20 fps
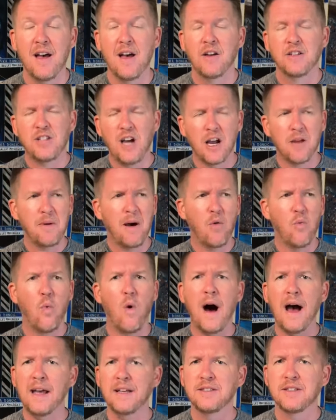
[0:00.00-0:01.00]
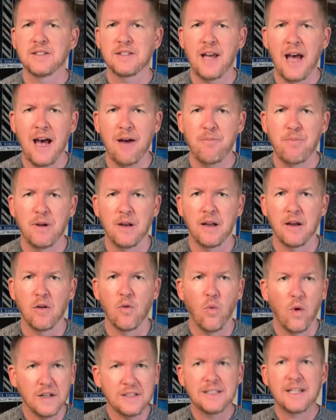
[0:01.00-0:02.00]
Talk about why is this happening,
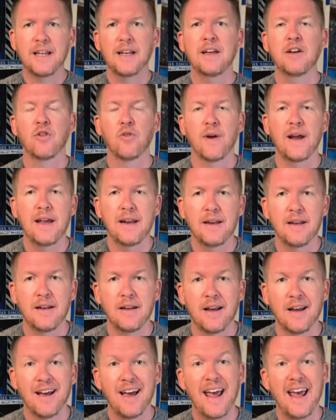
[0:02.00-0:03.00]
what's getting graded,